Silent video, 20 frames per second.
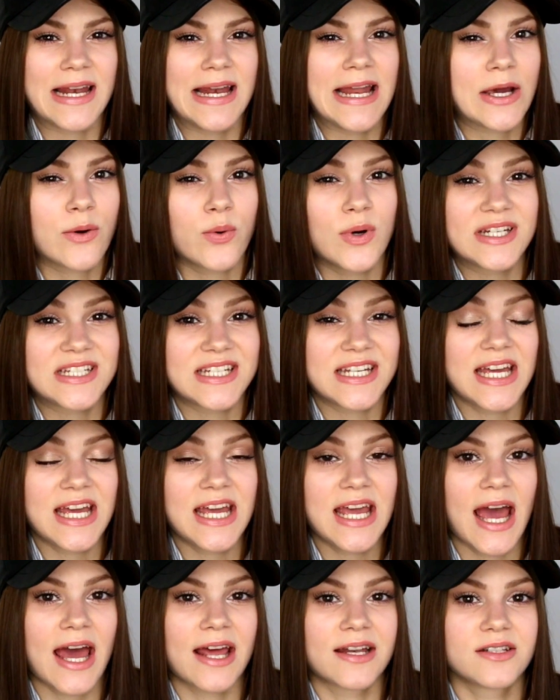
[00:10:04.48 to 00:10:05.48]
and
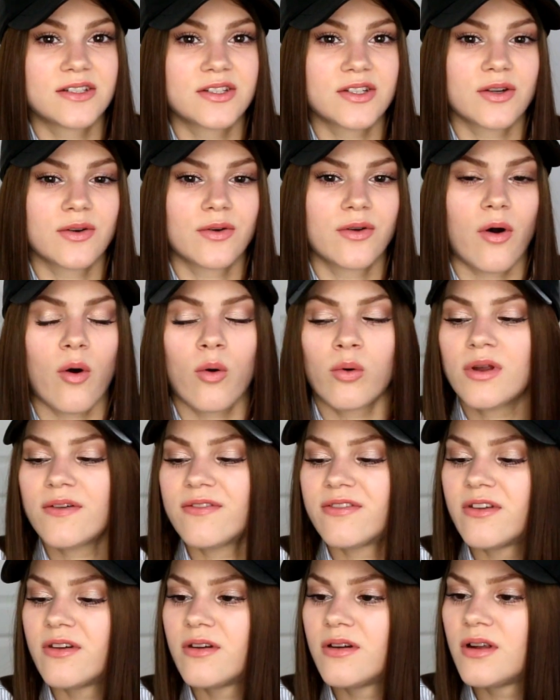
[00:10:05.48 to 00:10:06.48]
liquidy and all
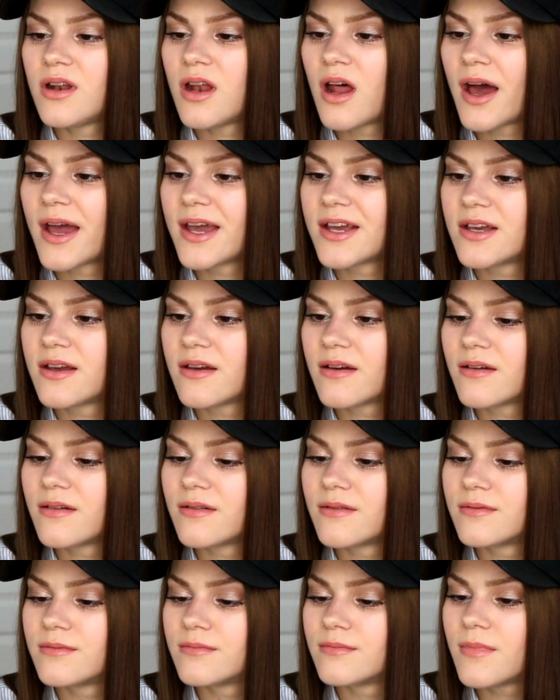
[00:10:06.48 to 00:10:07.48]
of the like,
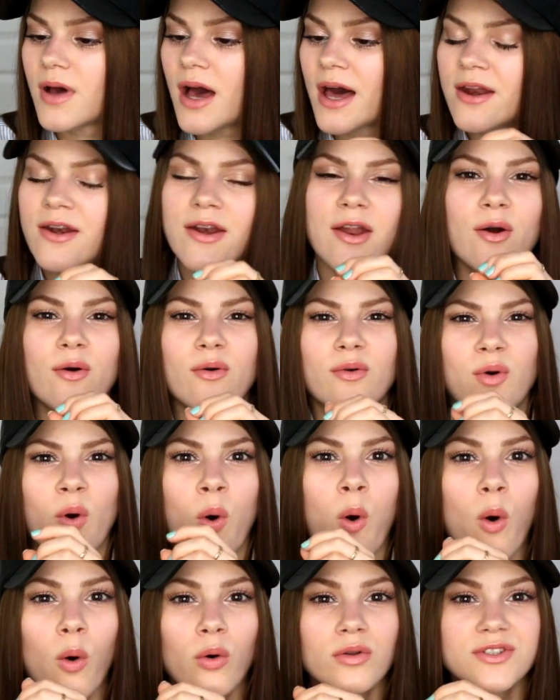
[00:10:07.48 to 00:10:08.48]
I don't know,
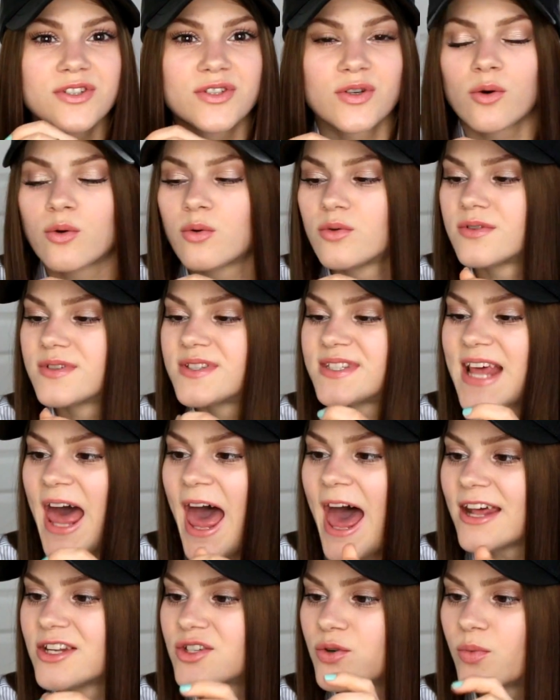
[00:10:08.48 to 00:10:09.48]
corns or
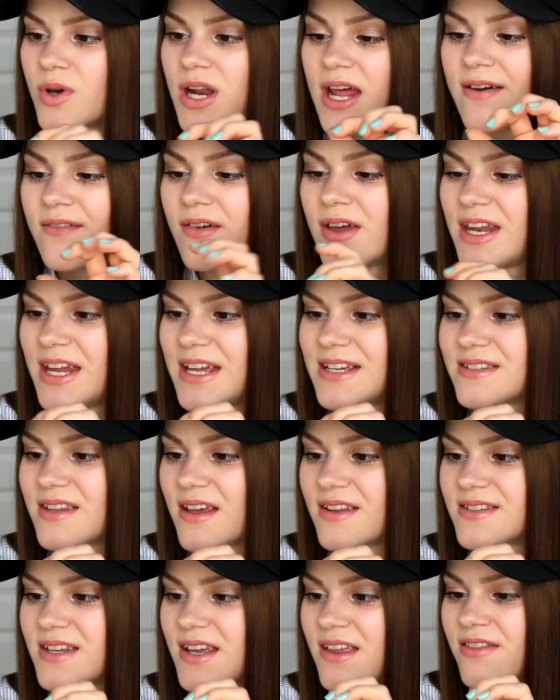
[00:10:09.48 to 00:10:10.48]
sand or whatever it is
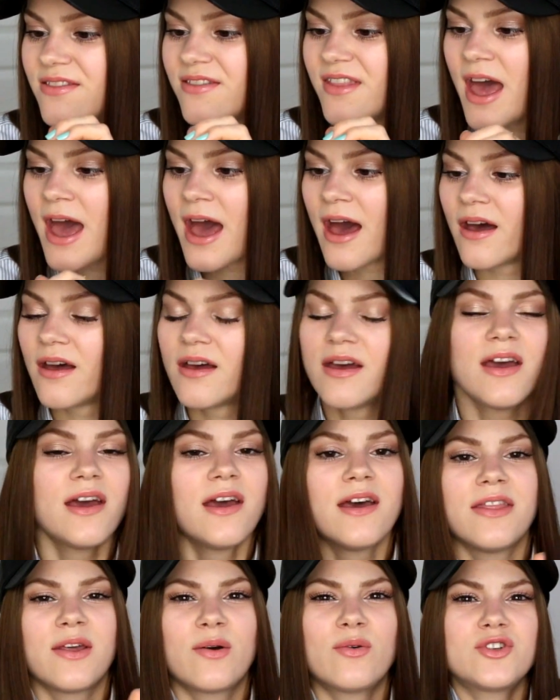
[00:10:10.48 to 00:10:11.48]
that's in there,
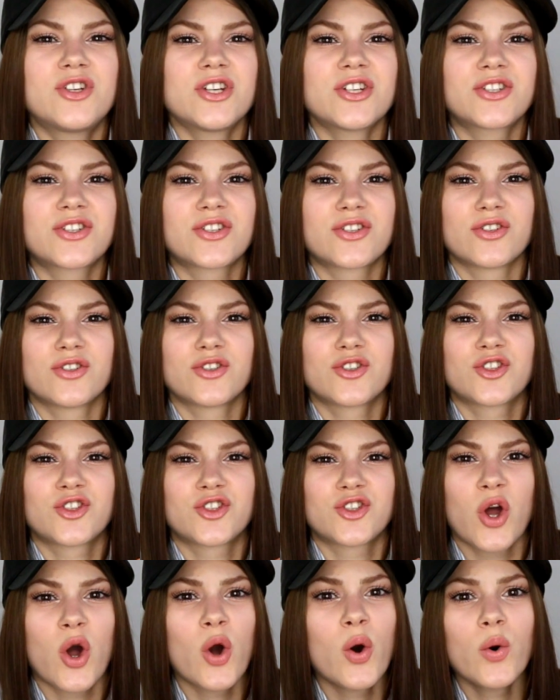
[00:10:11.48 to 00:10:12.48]
they were just
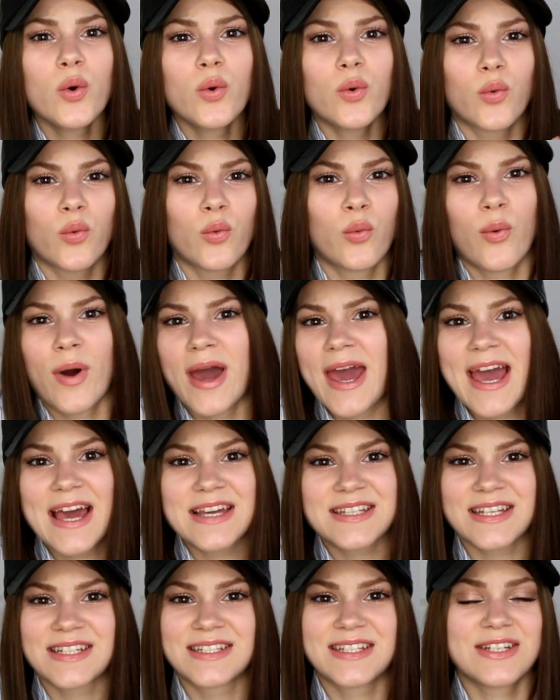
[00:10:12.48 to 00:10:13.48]
so
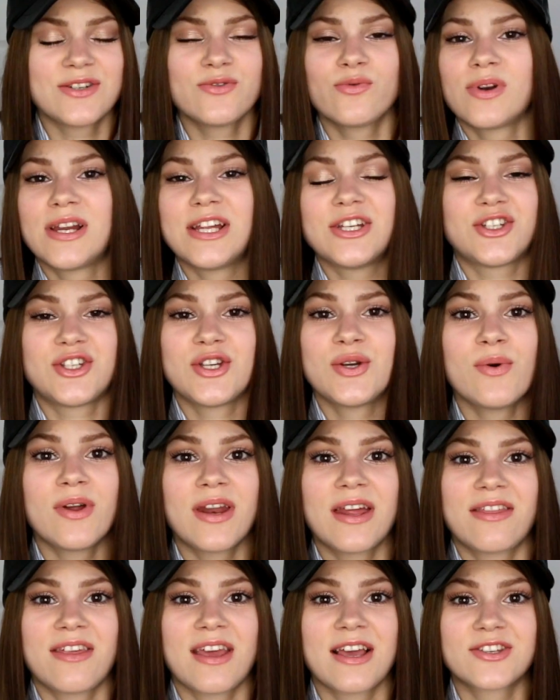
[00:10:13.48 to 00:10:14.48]
weird and didn't really do
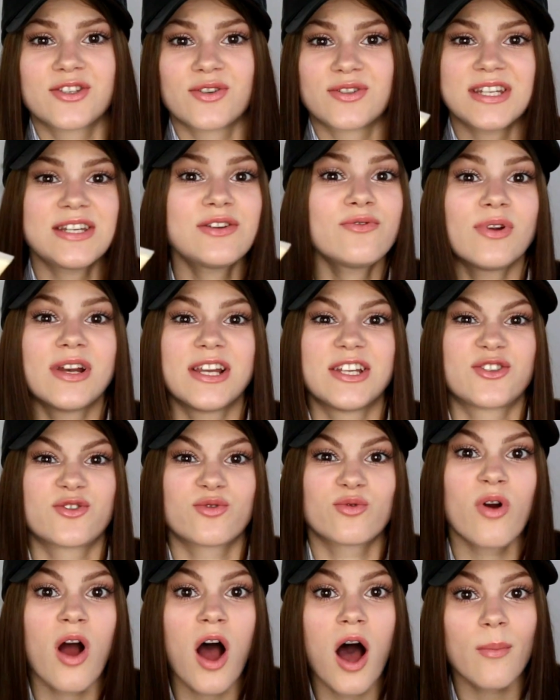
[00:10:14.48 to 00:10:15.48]
anything, so didn't really
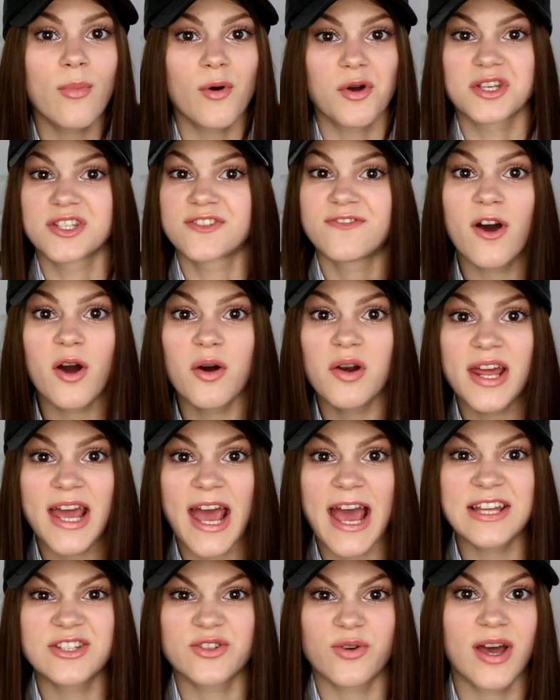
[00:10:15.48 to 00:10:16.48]
scrub or
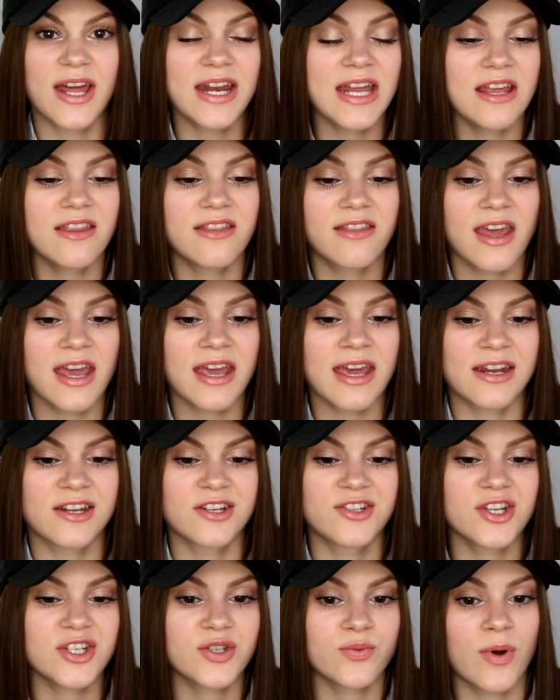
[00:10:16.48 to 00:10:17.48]
exfoliate or anything, and
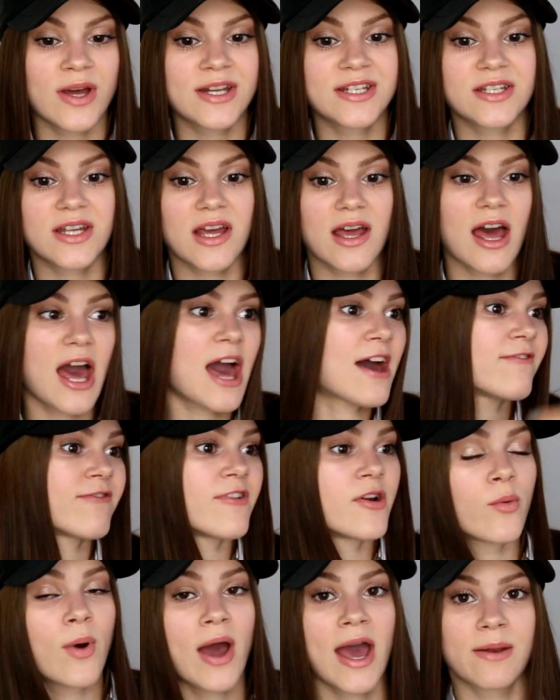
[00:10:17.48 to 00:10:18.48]
it just went
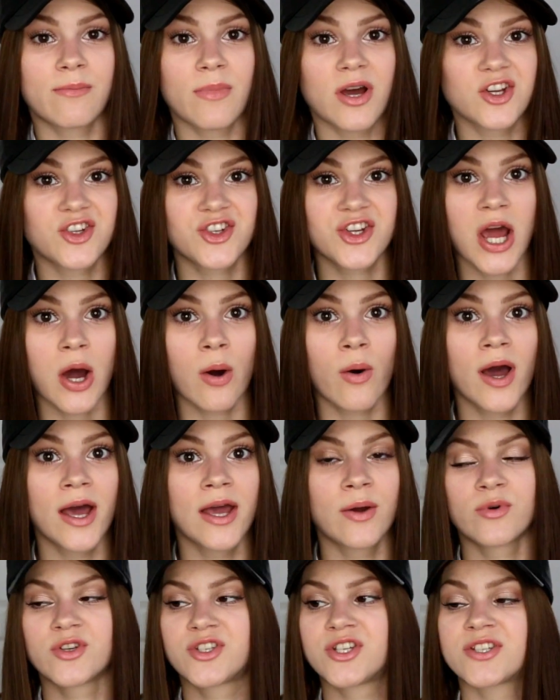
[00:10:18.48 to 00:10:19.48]
everywhere in my shower.
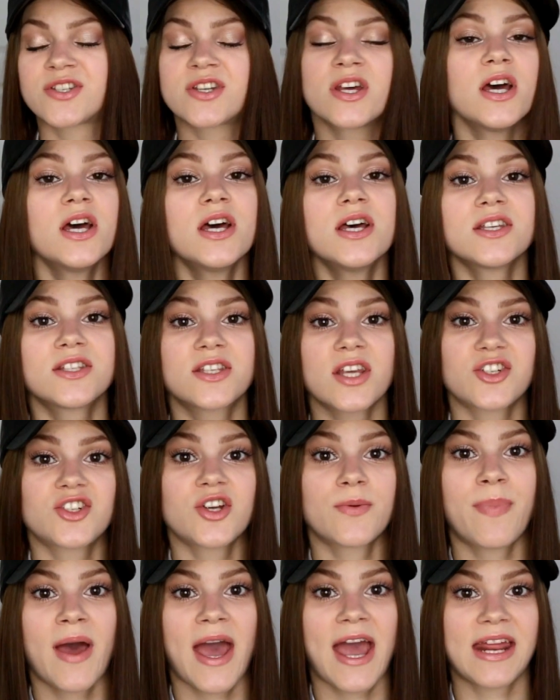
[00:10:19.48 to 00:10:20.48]
It was just such
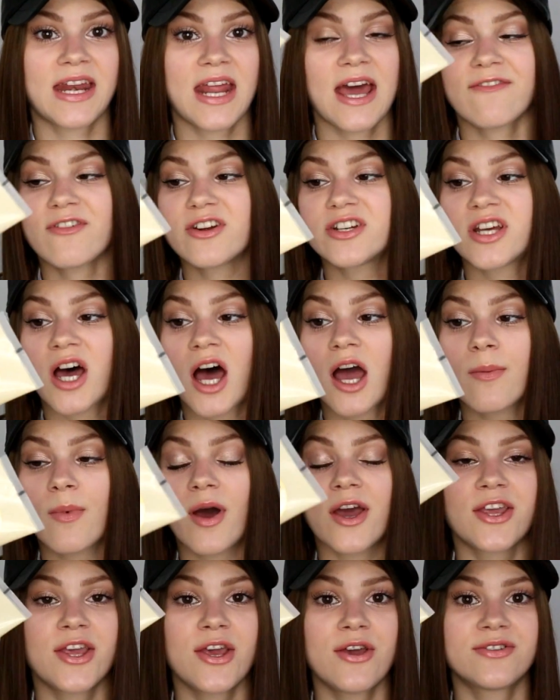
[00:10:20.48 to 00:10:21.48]
a pain. Every time
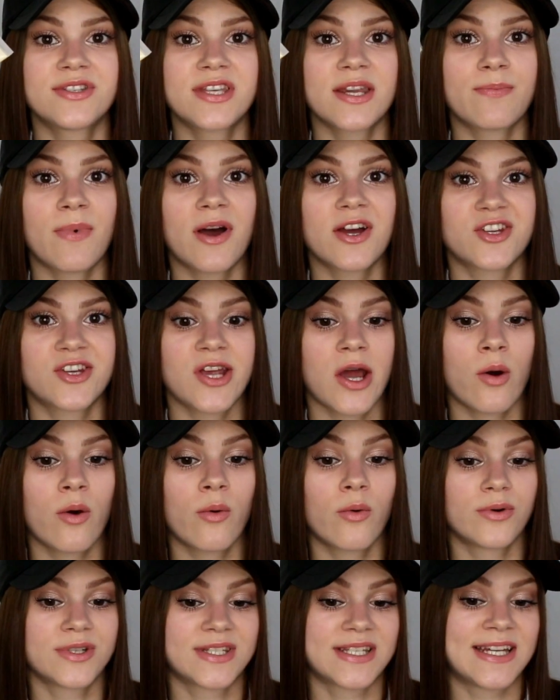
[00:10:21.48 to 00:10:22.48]
I used it, my
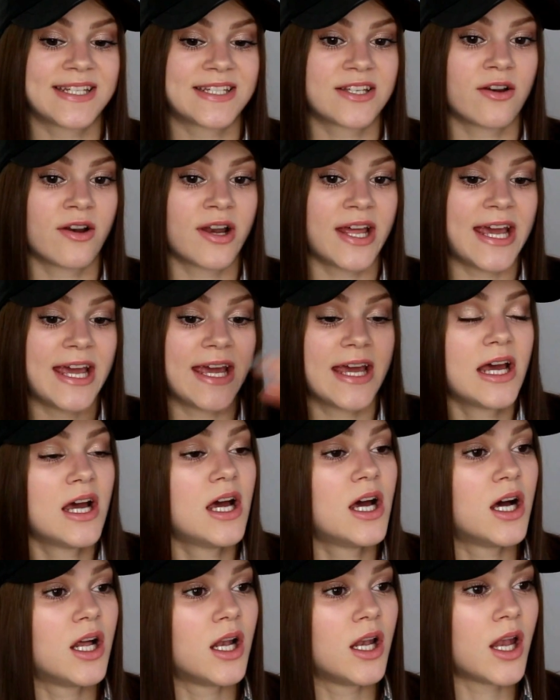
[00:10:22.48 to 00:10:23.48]
shower was literally
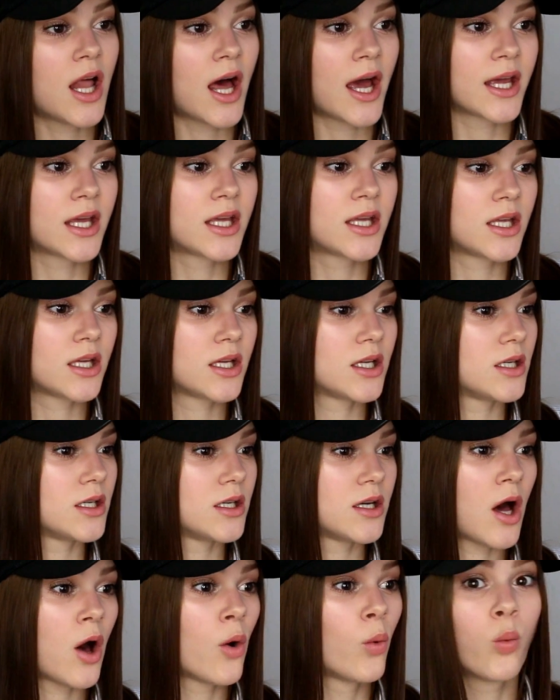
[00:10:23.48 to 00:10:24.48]
like
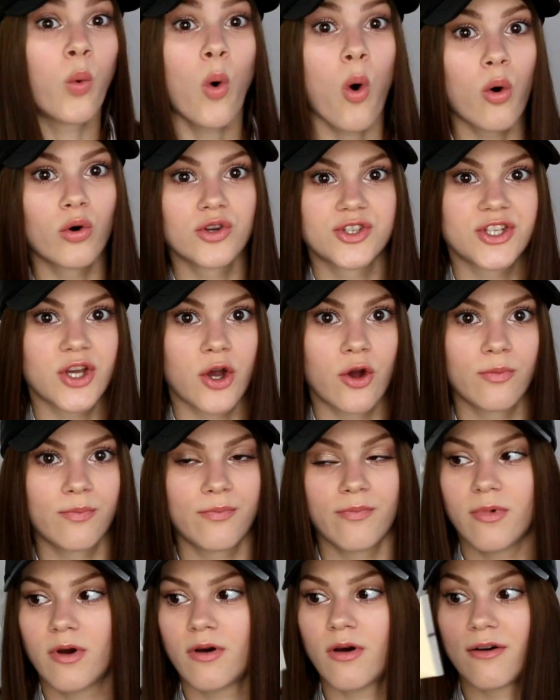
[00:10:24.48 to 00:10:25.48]
a war zone
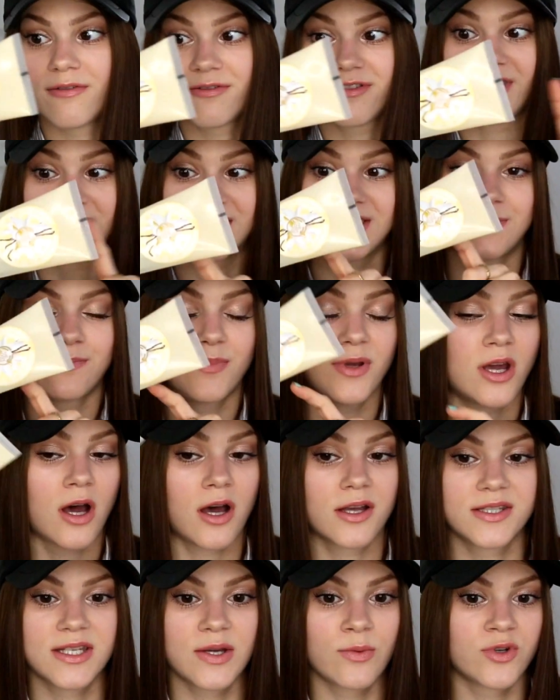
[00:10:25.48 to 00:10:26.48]
of this
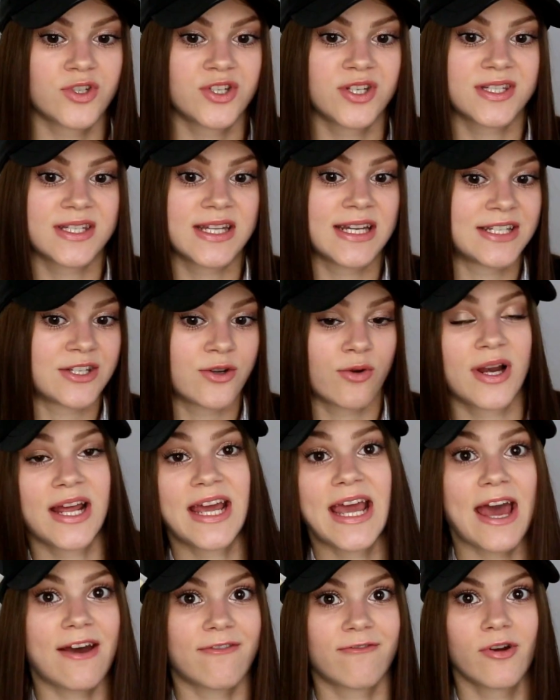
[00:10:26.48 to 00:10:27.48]
because it was just
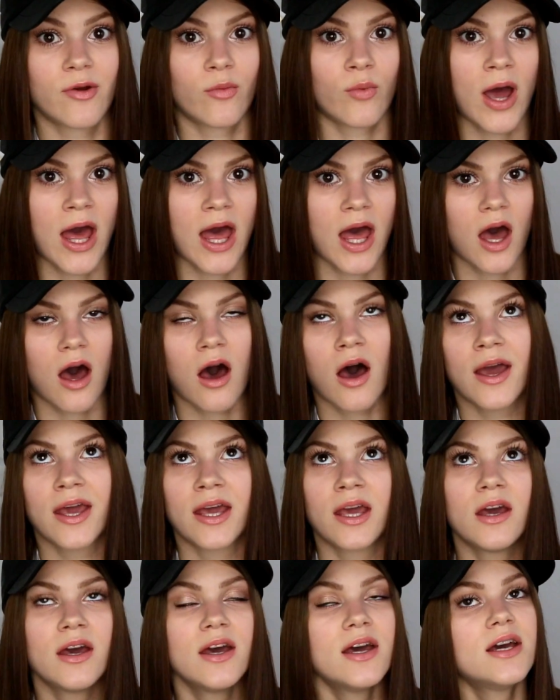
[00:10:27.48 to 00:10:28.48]
literally everywhere.
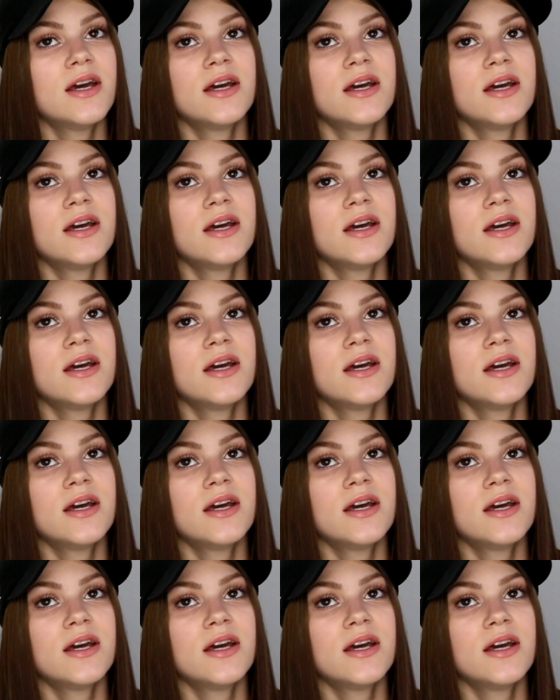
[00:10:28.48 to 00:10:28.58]
I